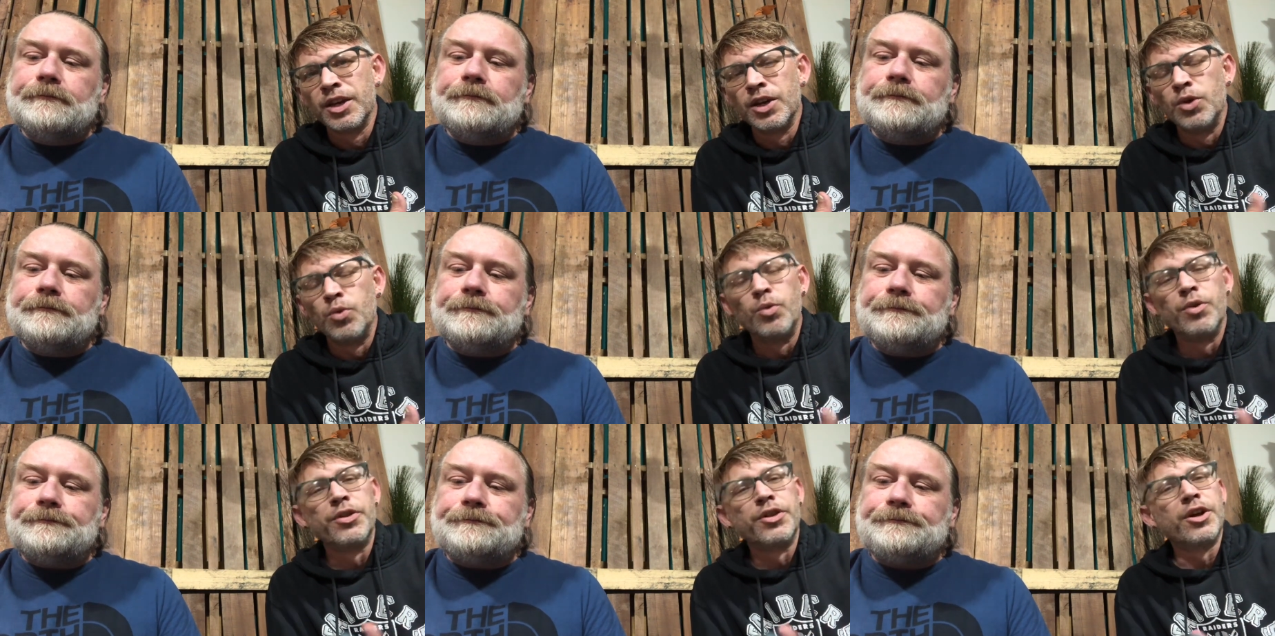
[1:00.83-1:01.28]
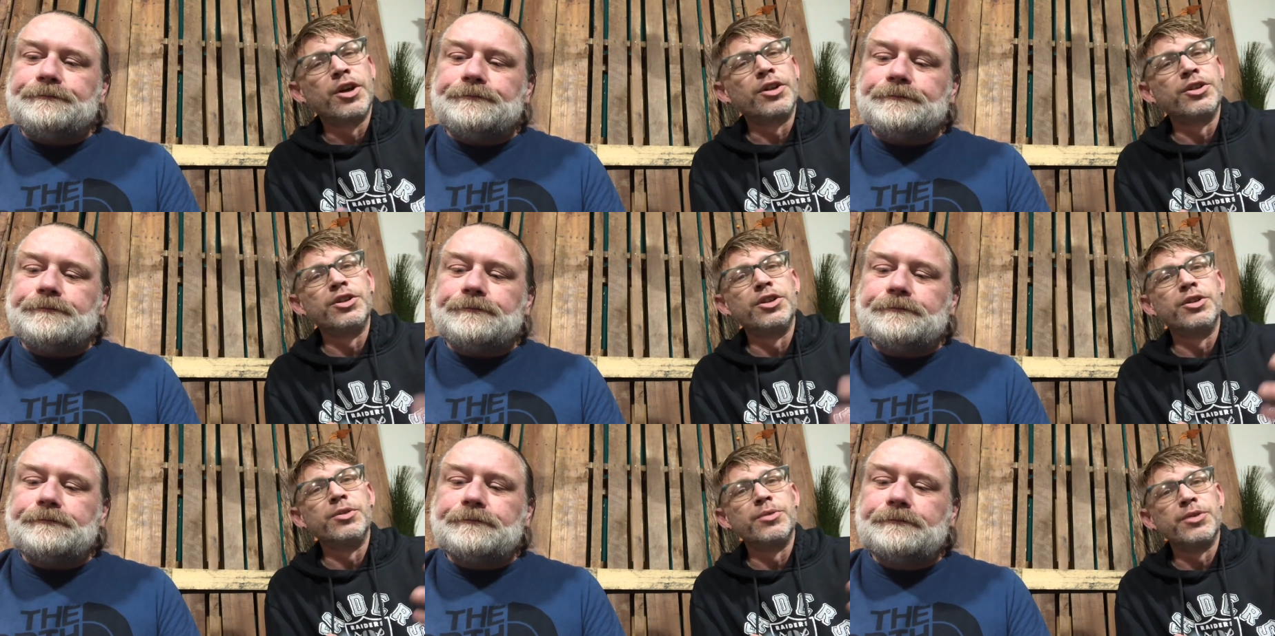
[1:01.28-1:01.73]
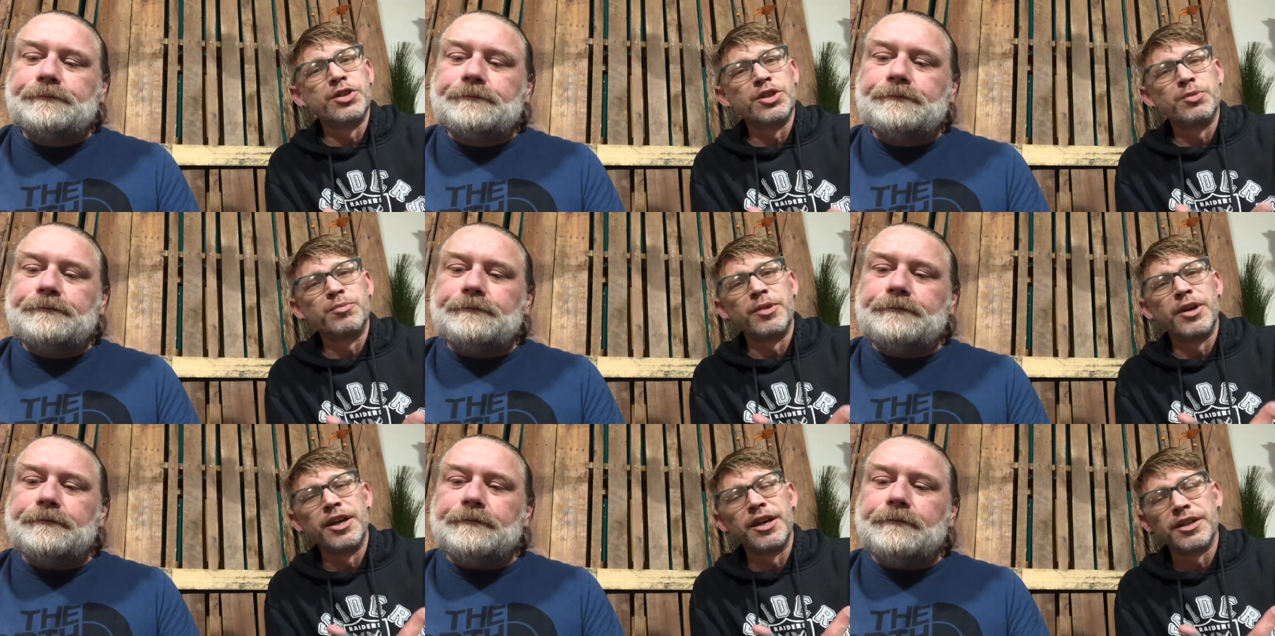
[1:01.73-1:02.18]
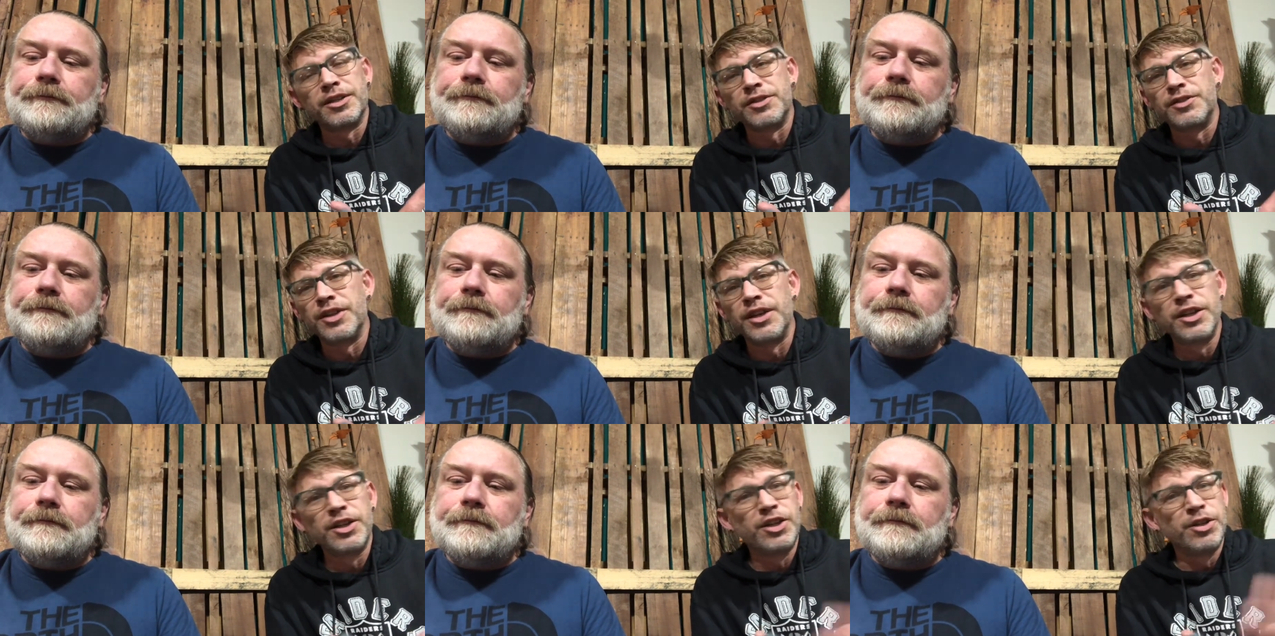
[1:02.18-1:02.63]
Speaker 1: With all due respect,
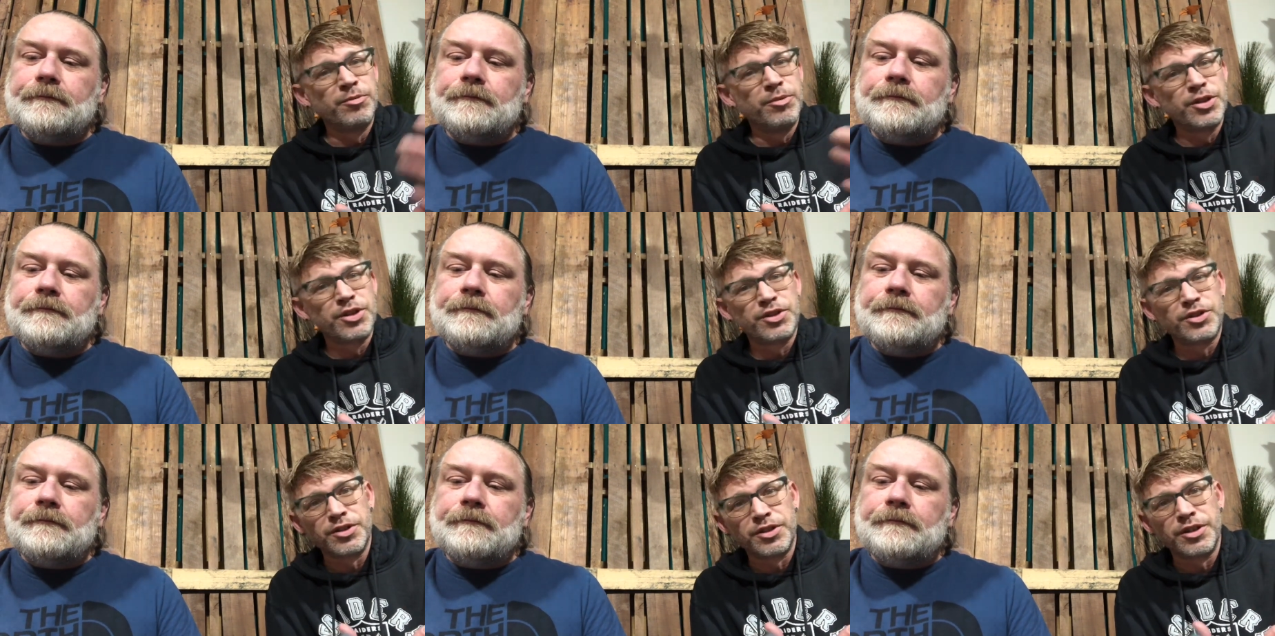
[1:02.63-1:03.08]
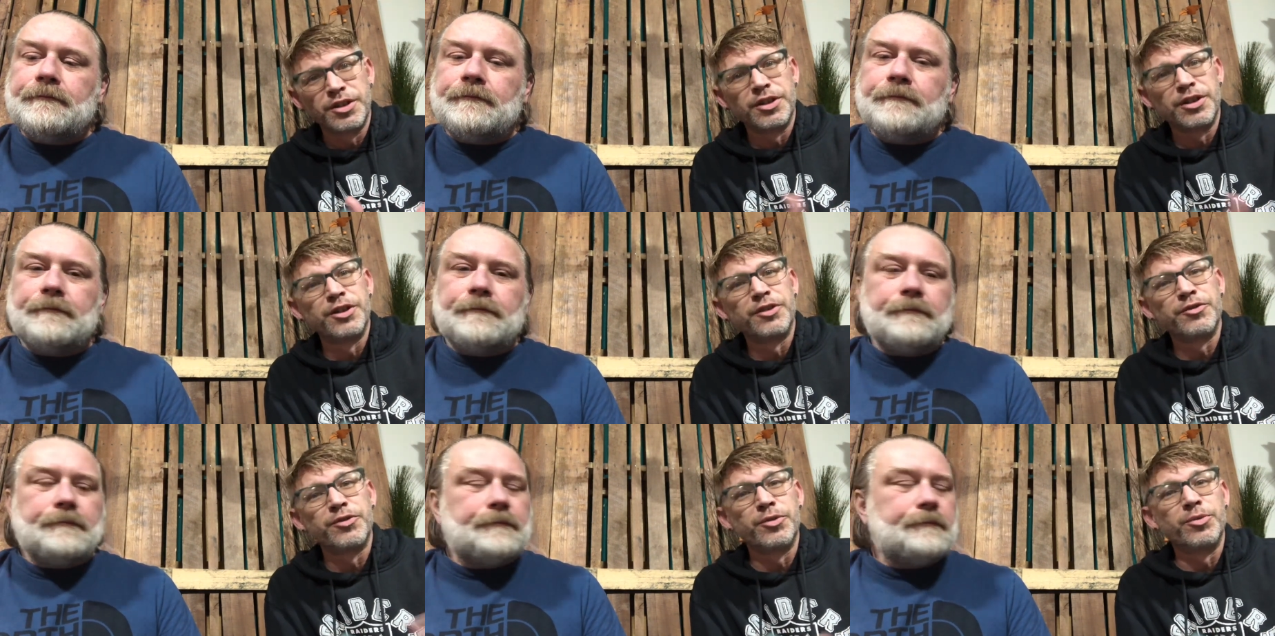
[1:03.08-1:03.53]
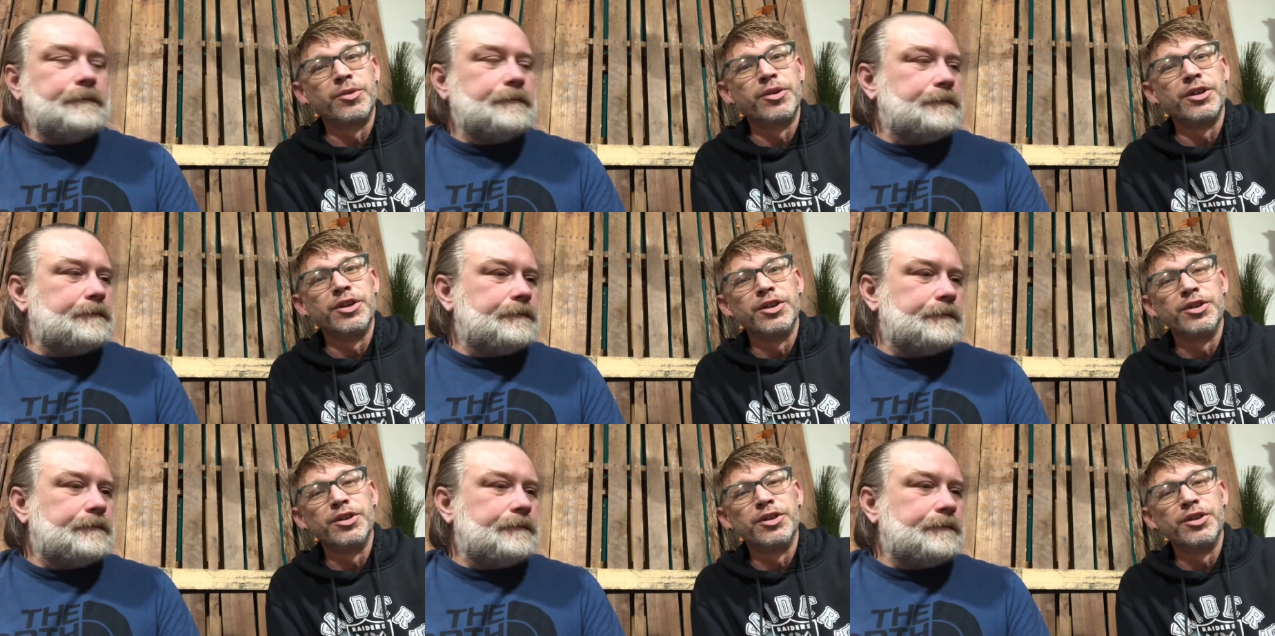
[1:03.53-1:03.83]
thank you, Mr. Carr, for what